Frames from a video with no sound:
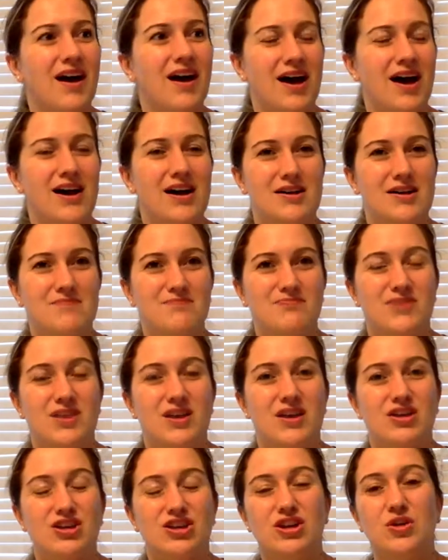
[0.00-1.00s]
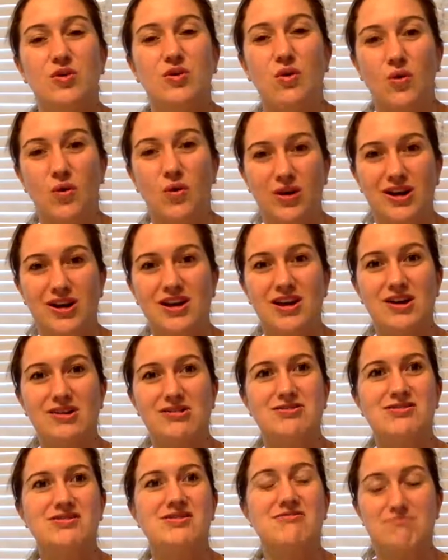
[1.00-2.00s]

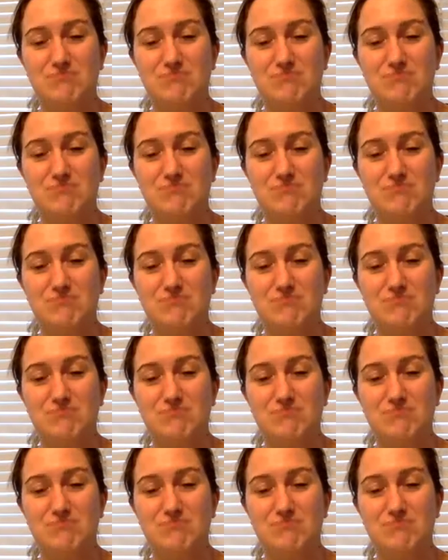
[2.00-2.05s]
Oreos,